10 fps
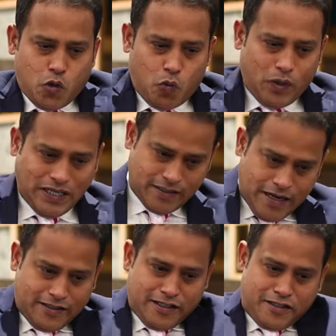Well,
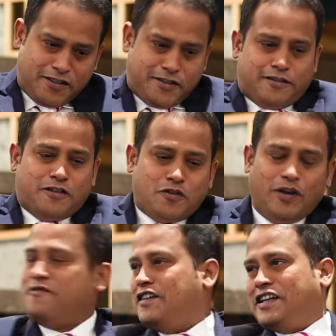I think it's
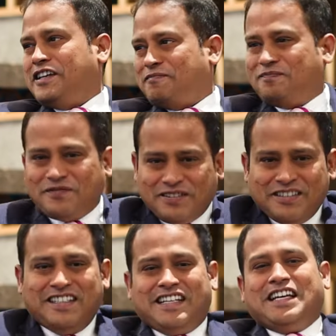quite funny.
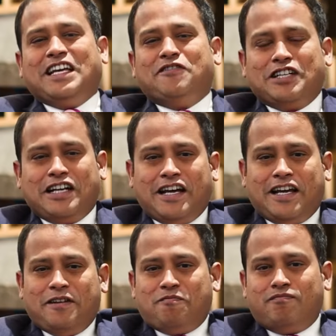Even
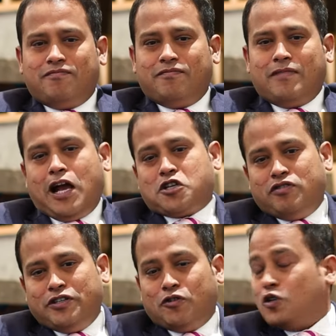I
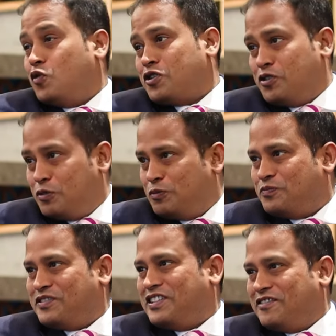actually don't know what to do
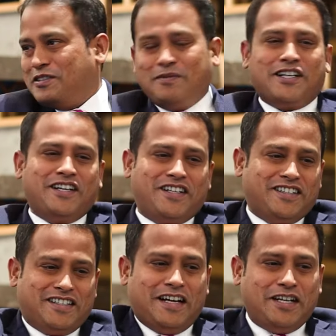with my
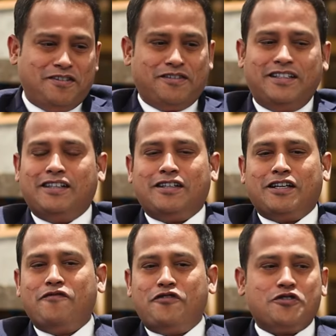career, right? A little
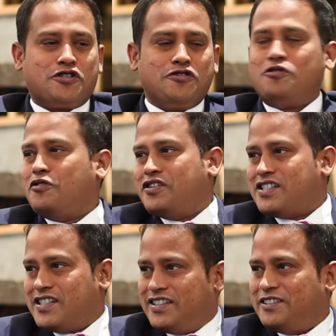confused,
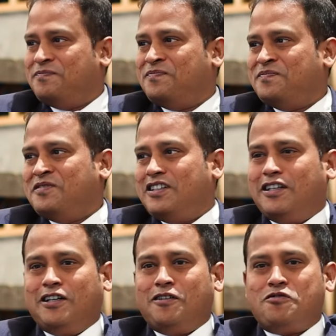notorious bit.
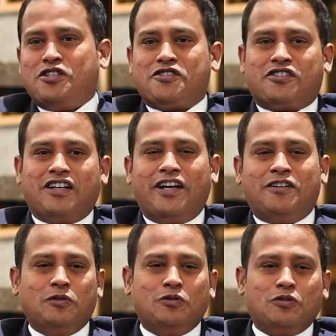Just trying
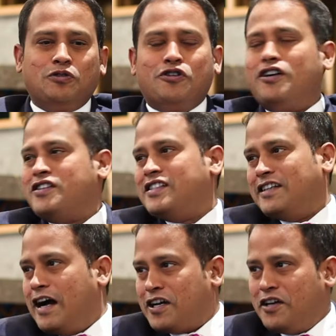to throw dots in the
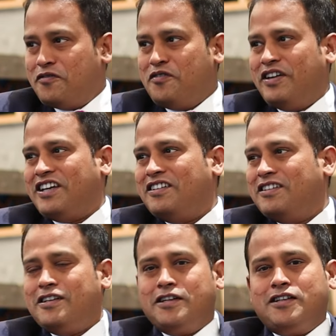dark everywhere.
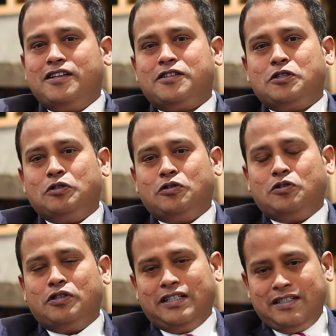So
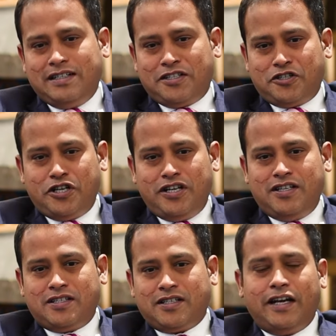hotel industry
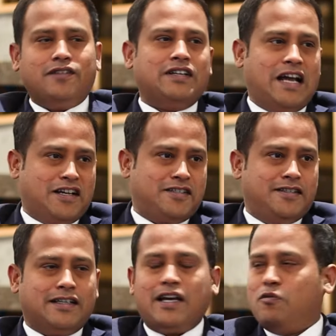is kind of an
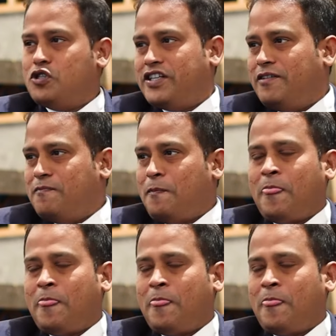accident, I would say.